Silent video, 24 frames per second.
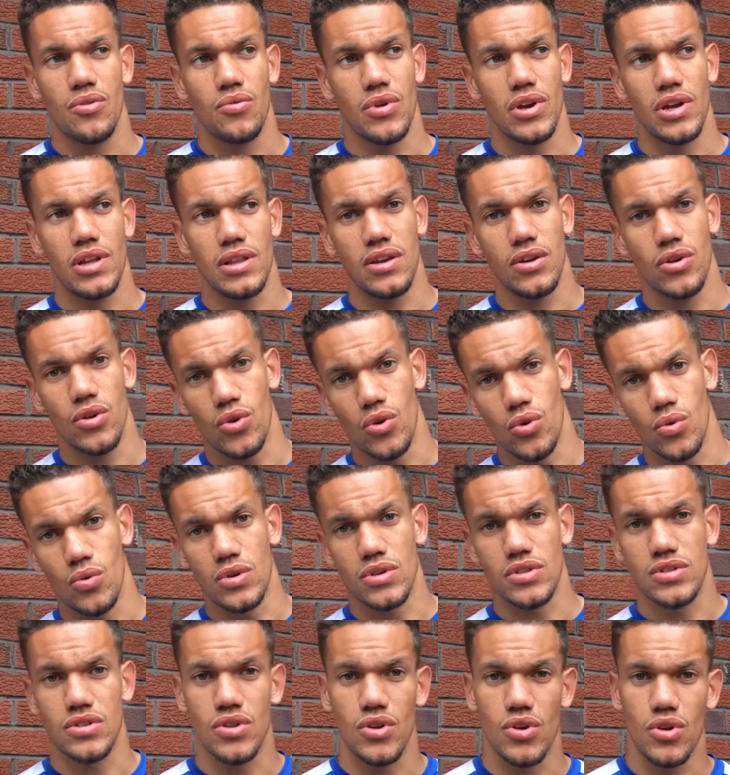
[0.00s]
really who
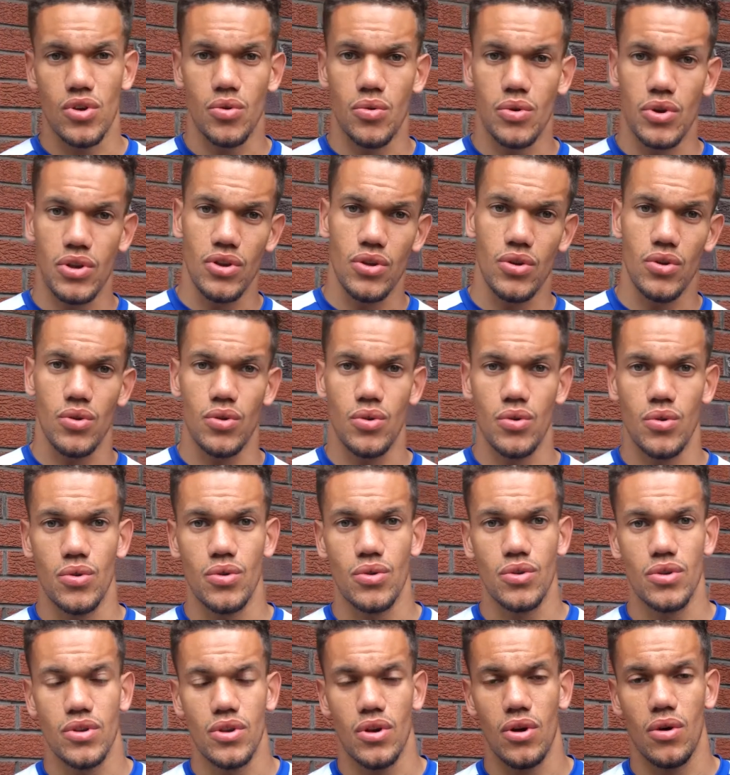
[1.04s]
was new and
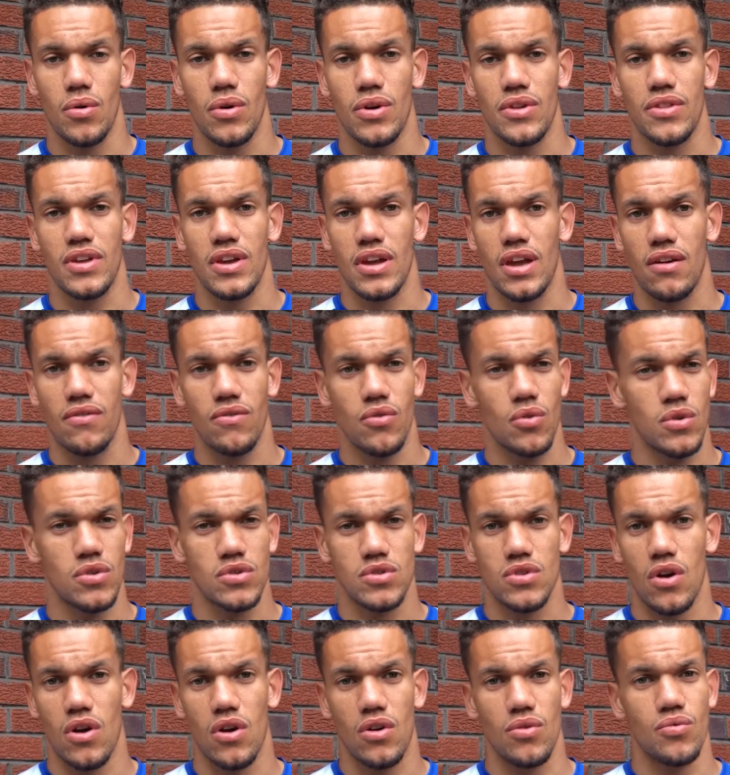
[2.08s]
who, you know, I think everyone's
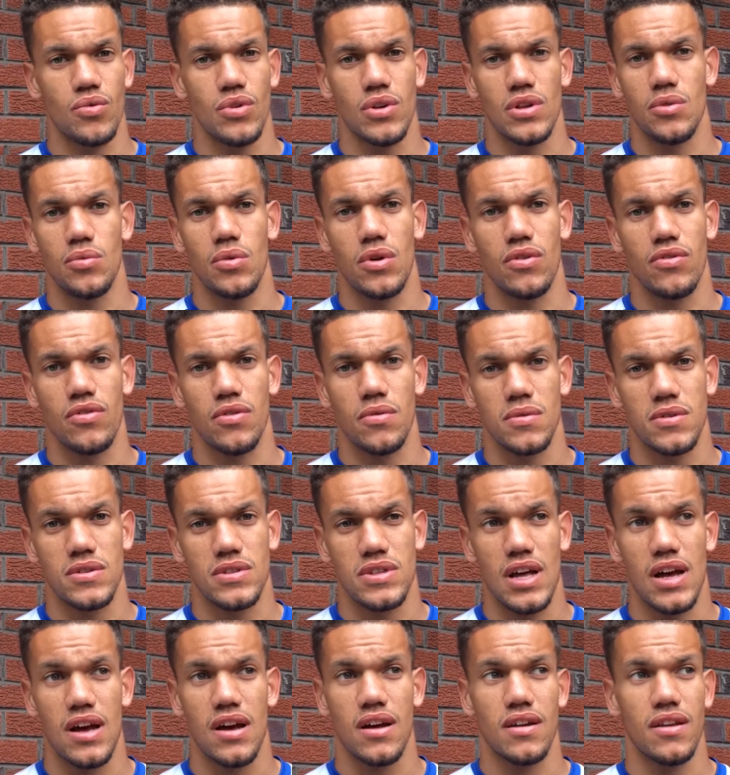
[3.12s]
got on really well from the
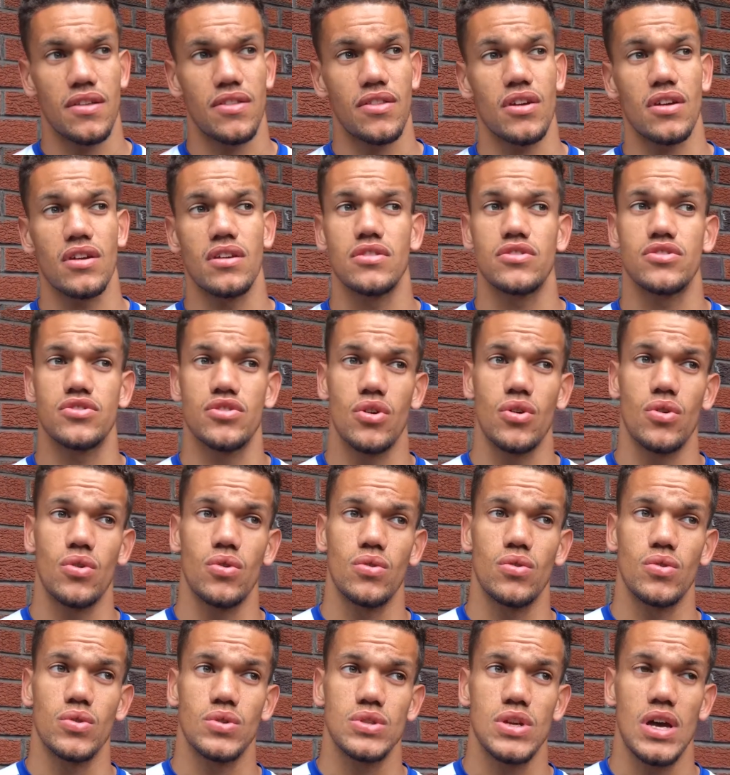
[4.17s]
start and I think it
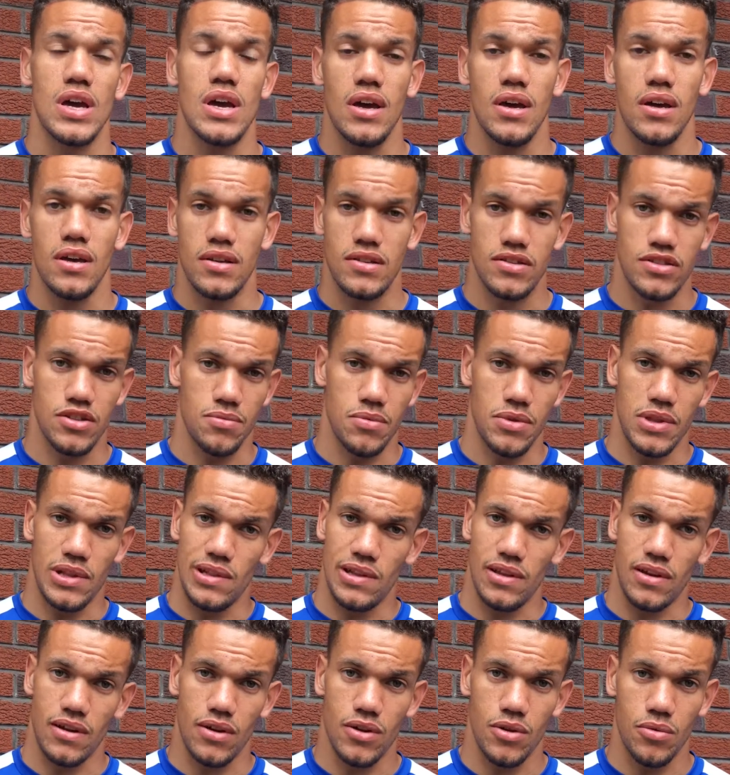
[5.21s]
shows in some of the
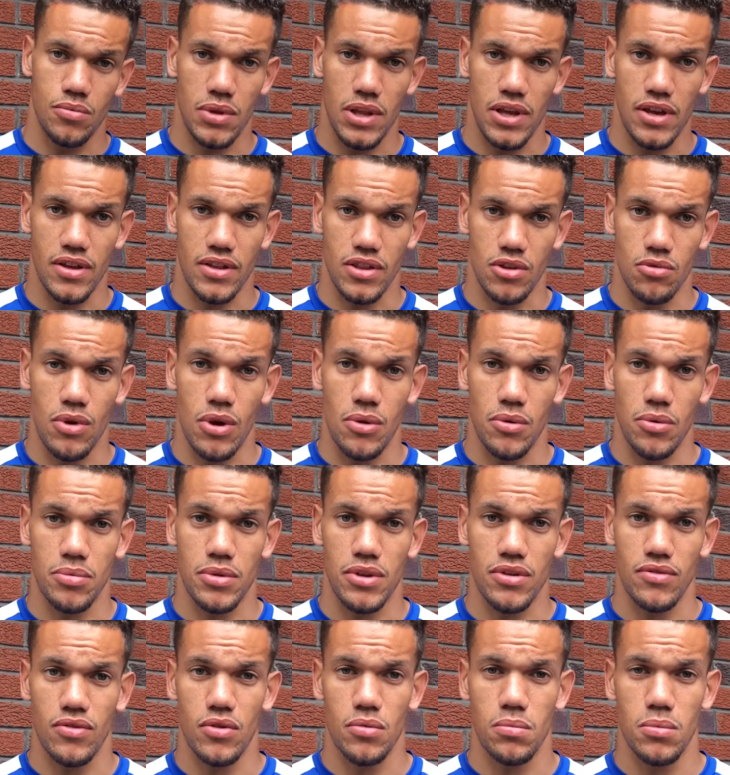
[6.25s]
link-up play and the way we
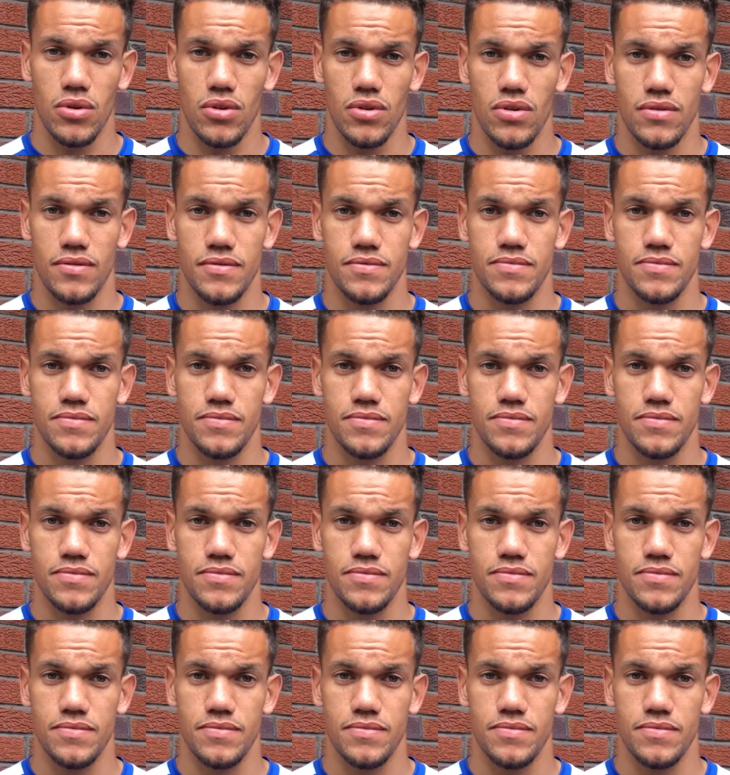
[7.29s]
play football.